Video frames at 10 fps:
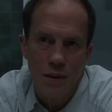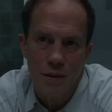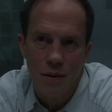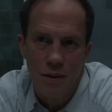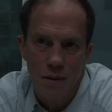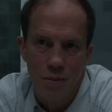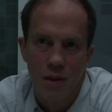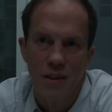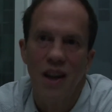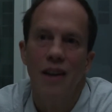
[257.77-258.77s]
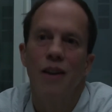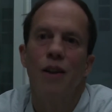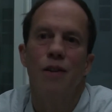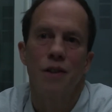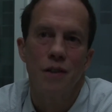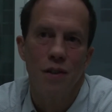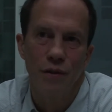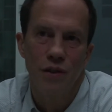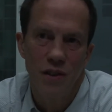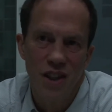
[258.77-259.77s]
as, as one of the ideologists
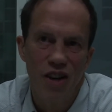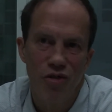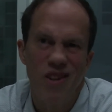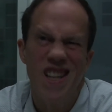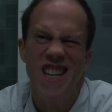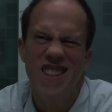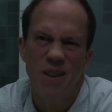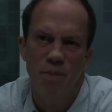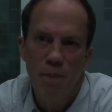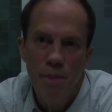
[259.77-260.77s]
of Terranism